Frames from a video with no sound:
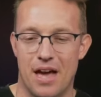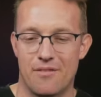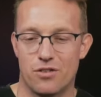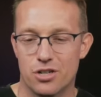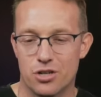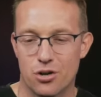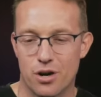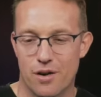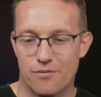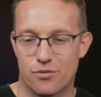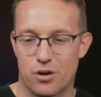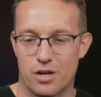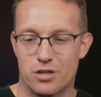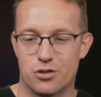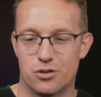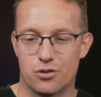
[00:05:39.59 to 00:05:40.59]
ever showed up for
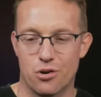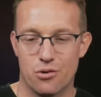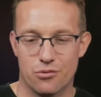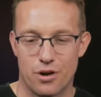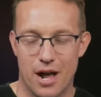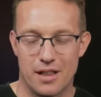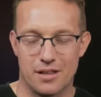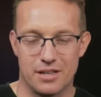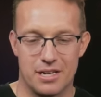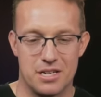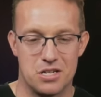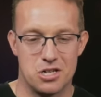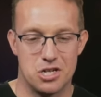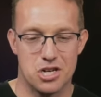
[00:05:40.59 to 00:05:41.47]
a Trudeau rally in his